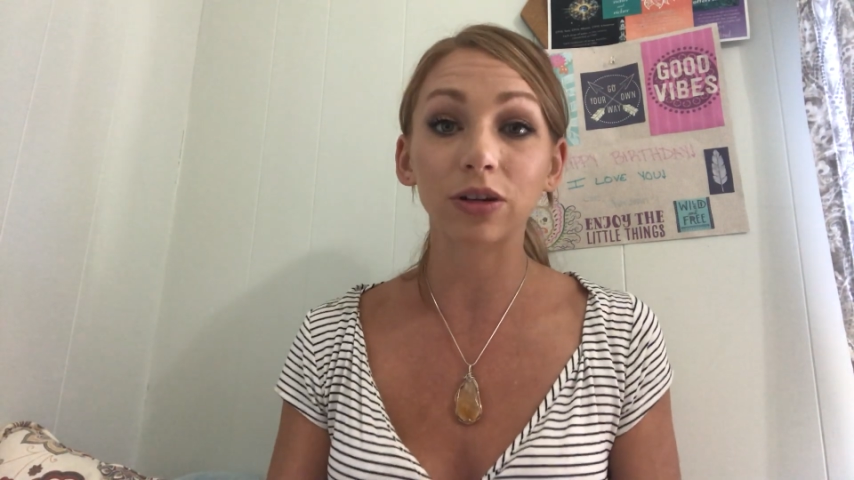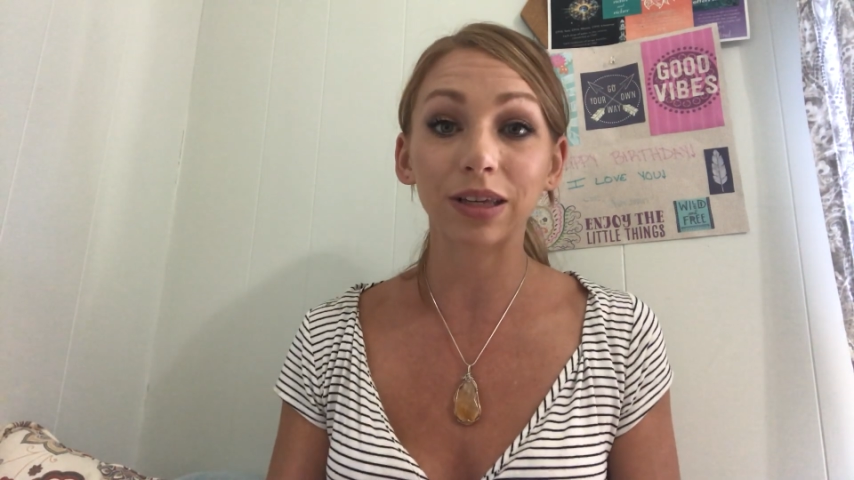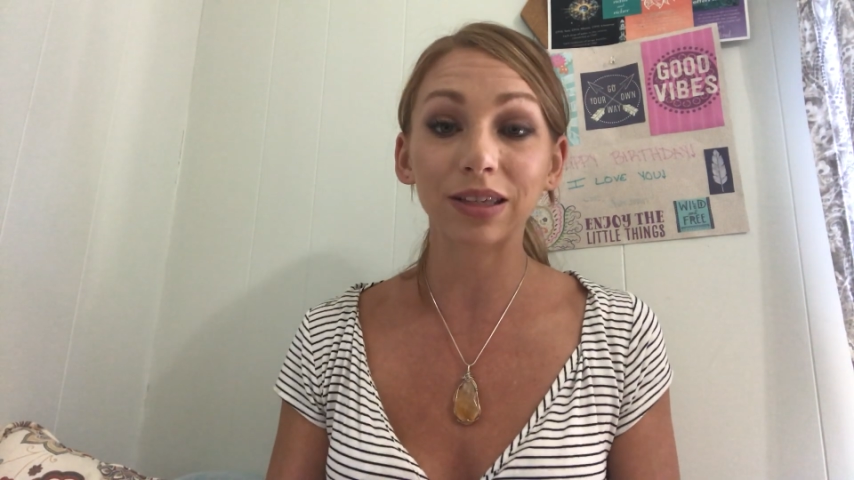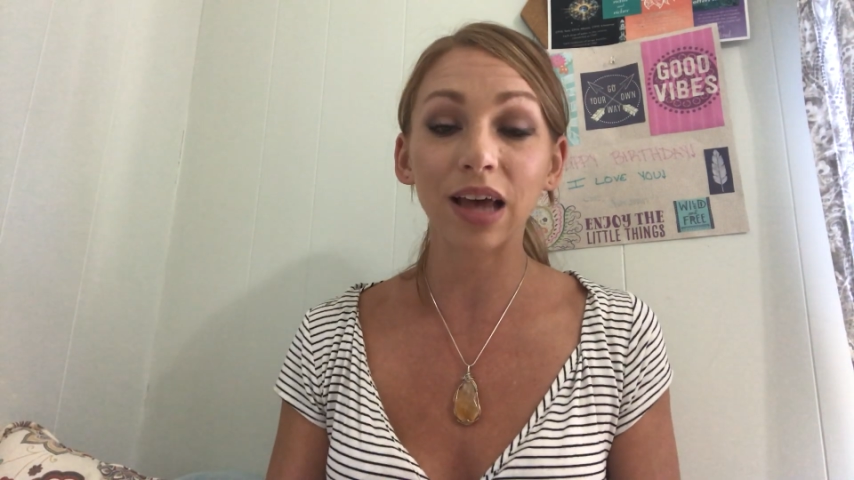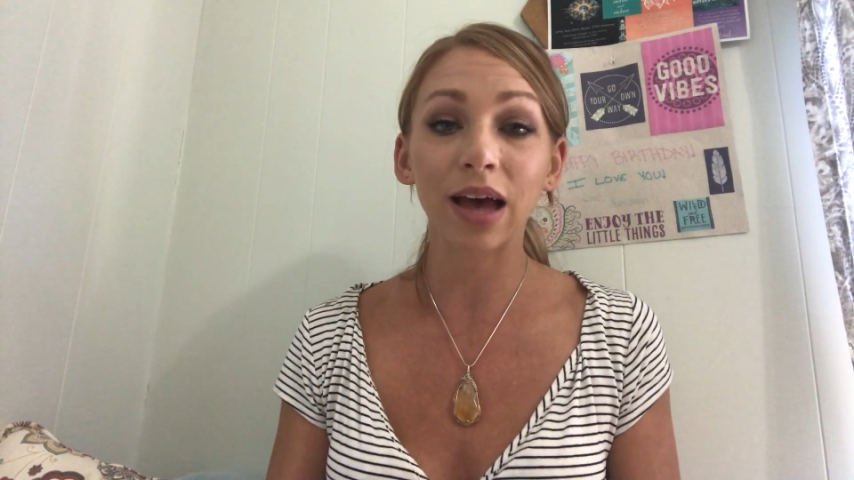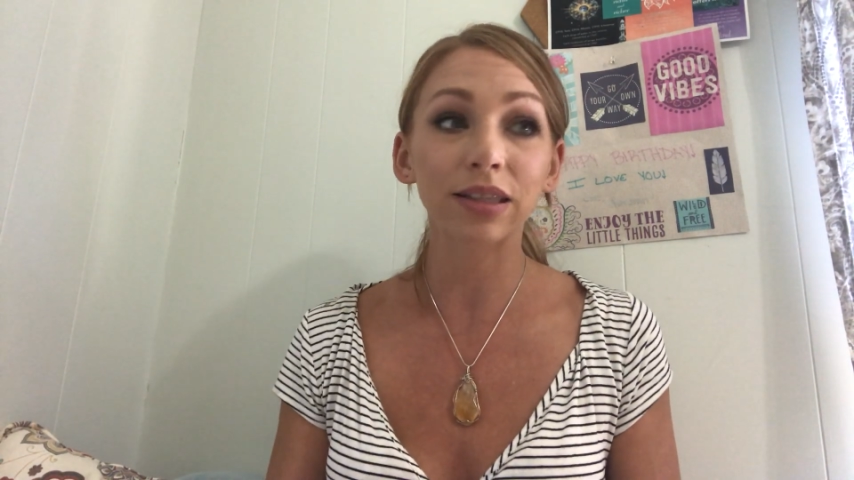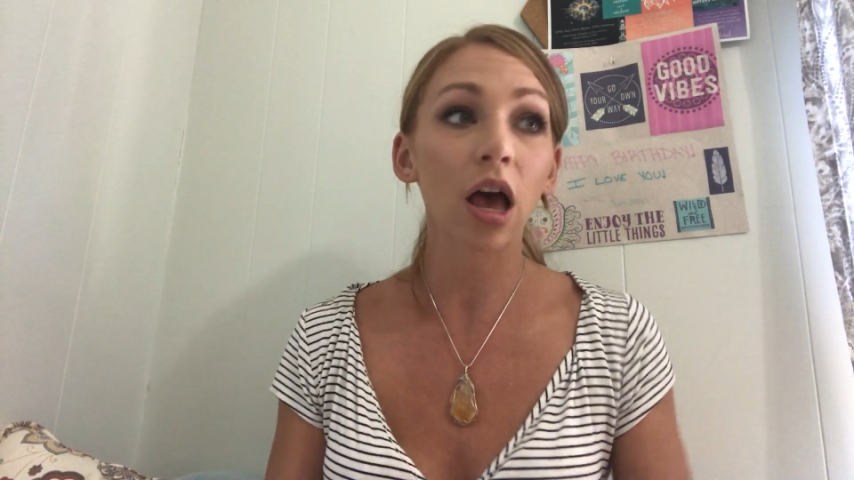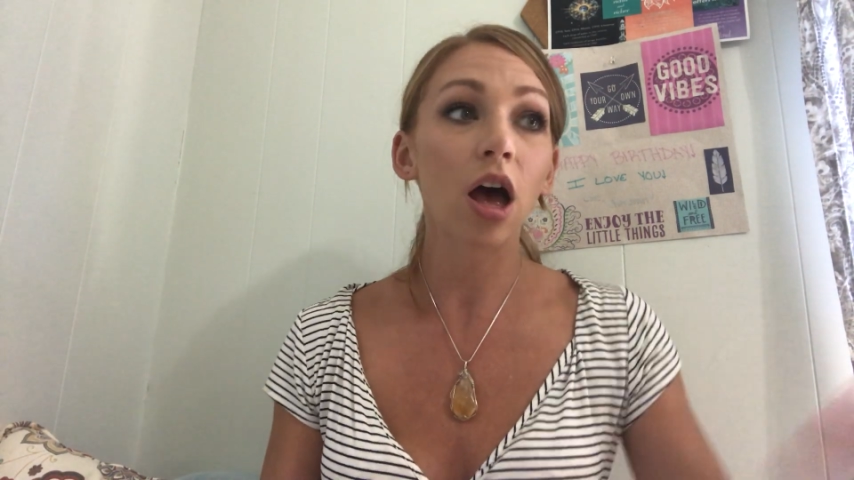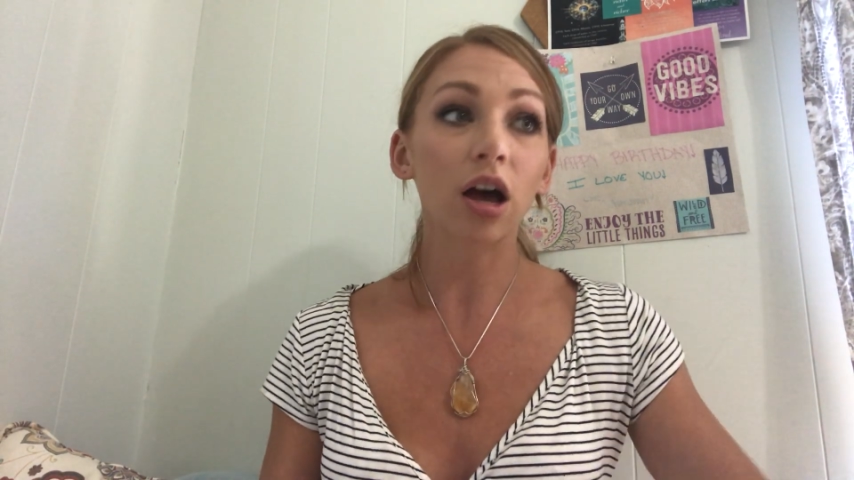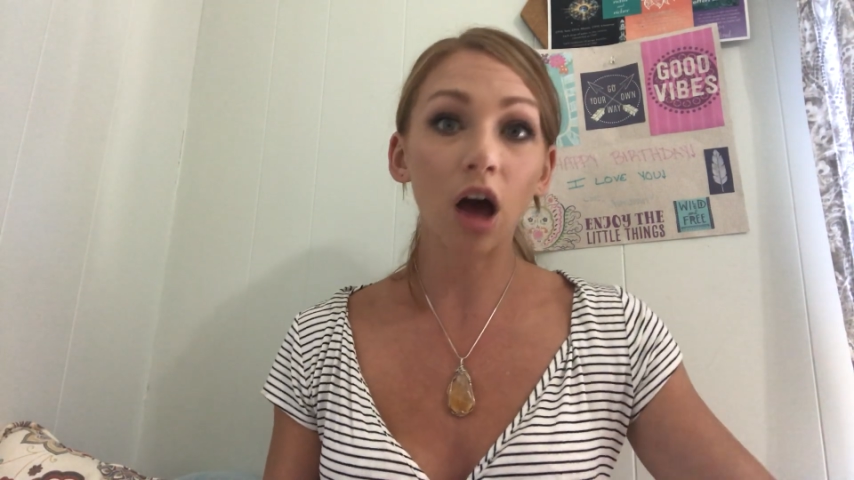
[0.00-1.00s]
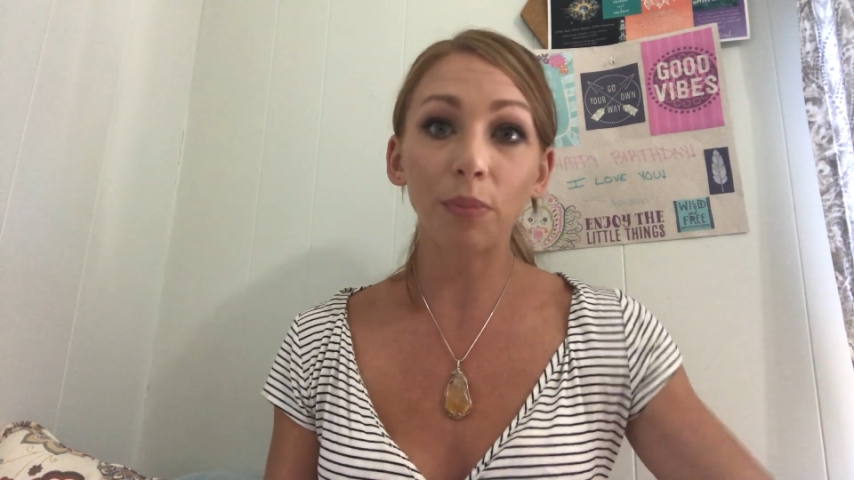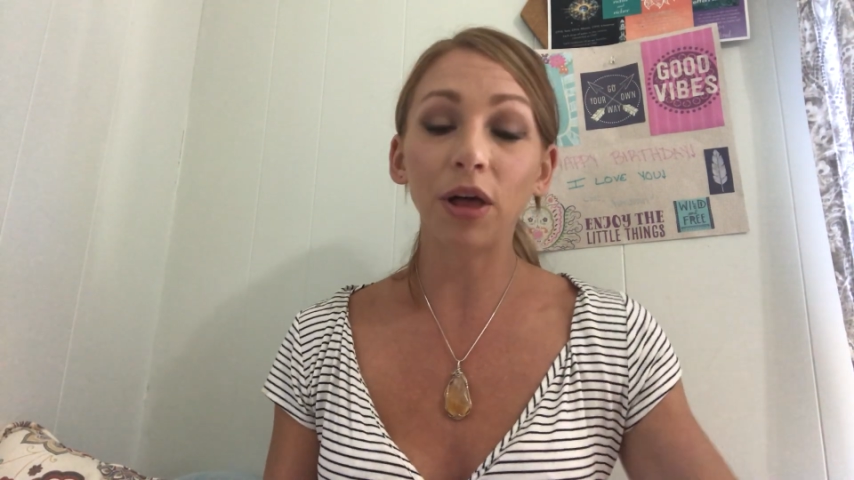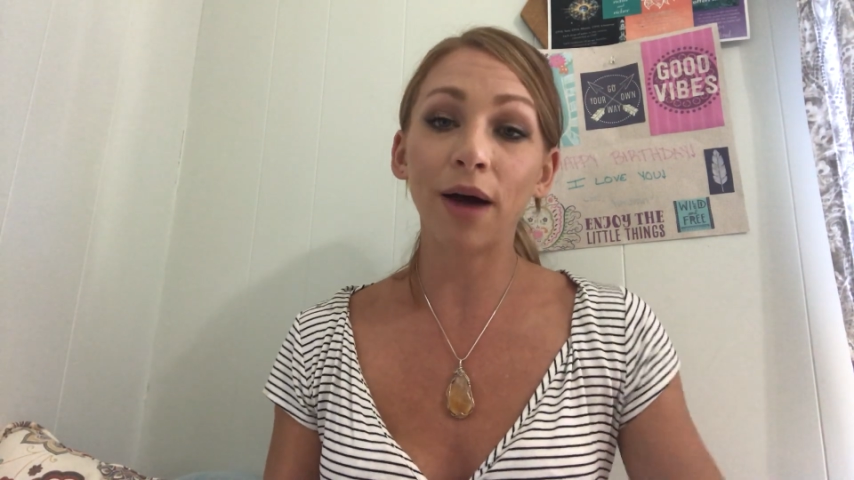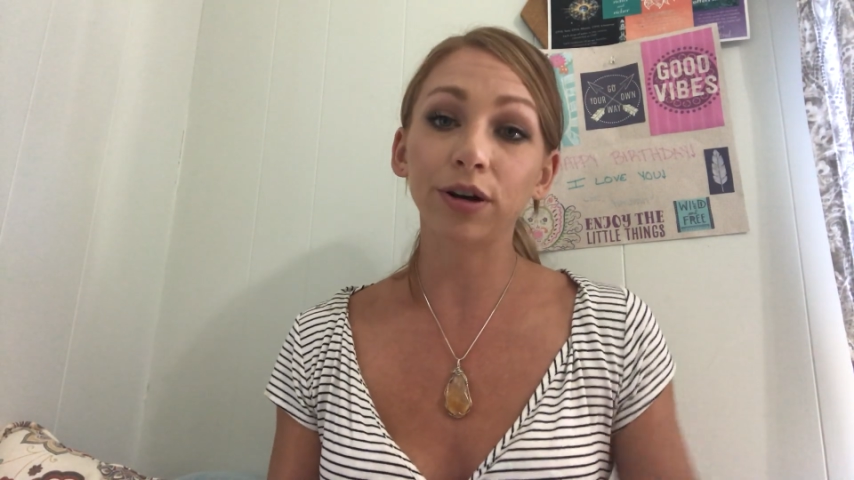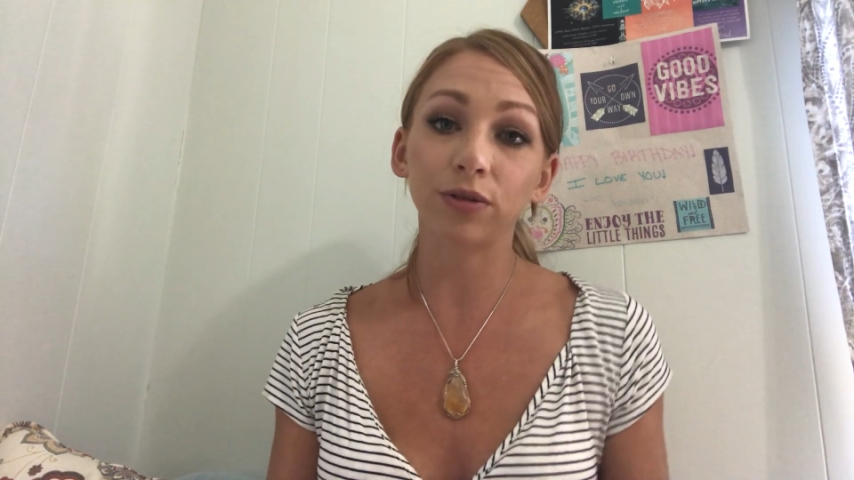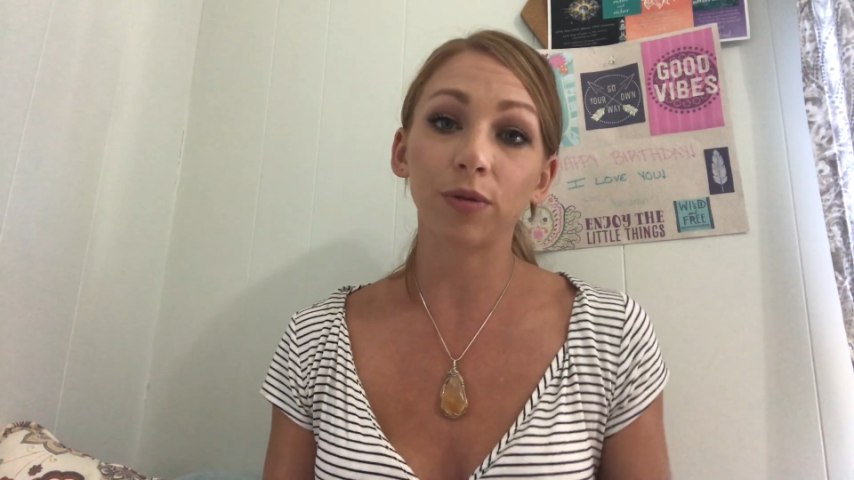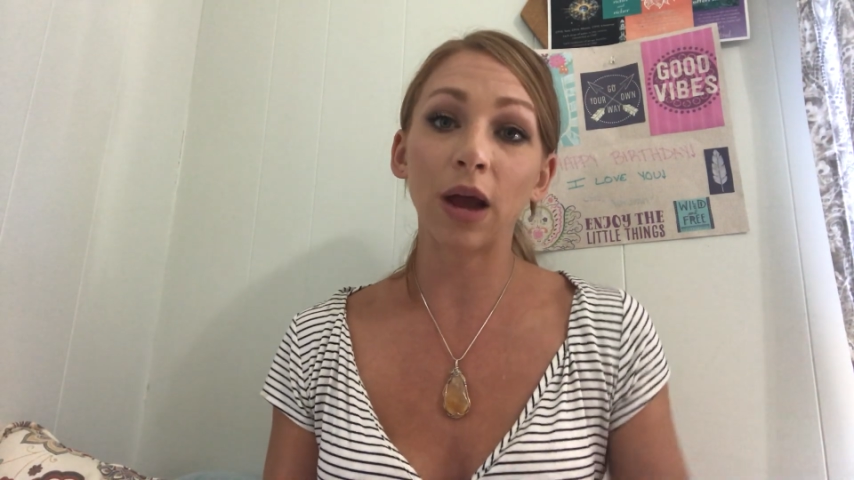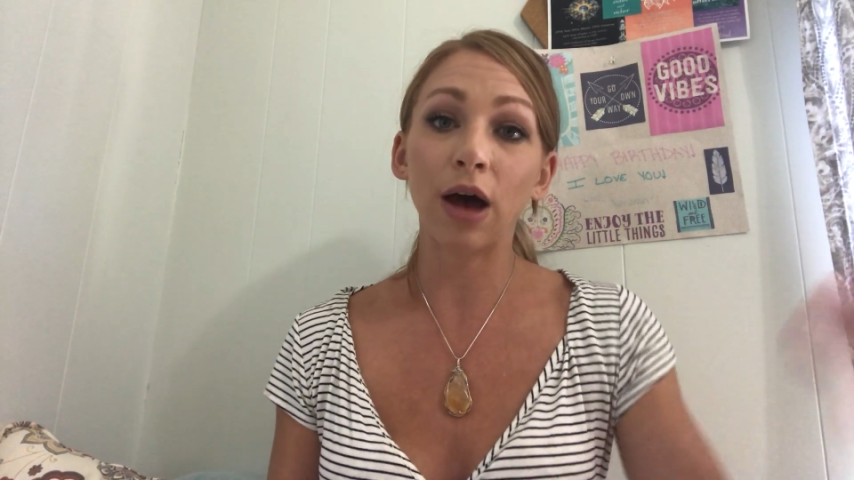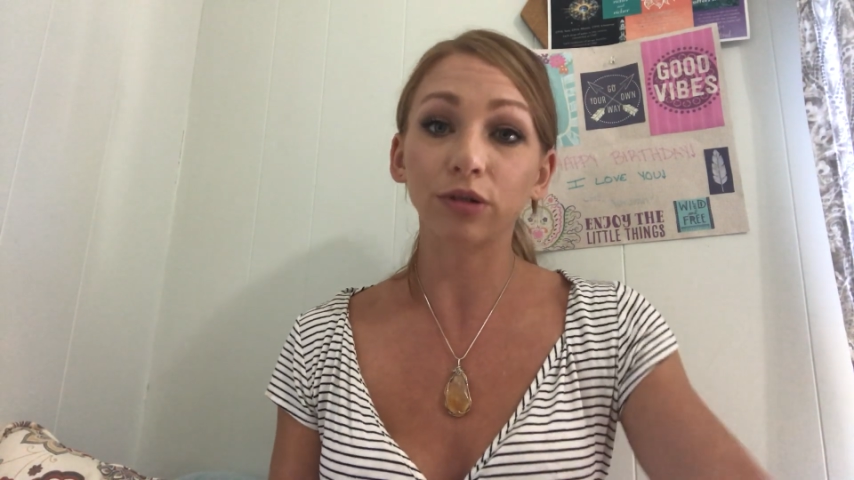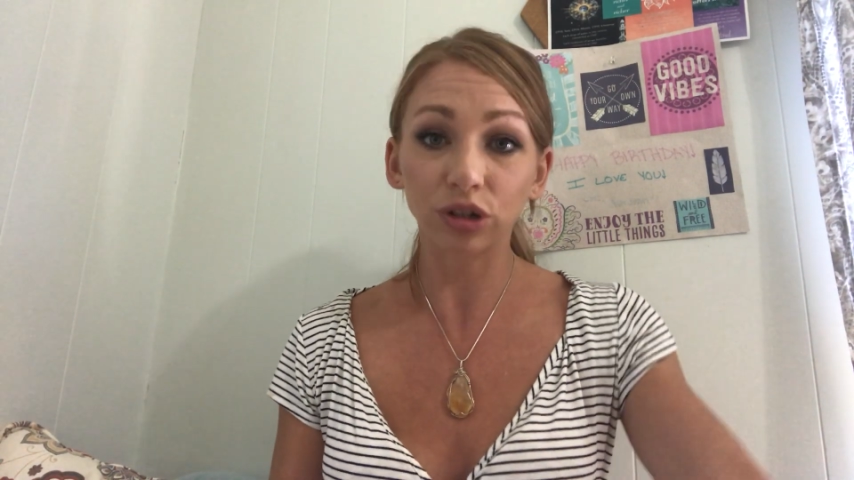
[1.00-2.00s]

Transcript: success a couple hours from now,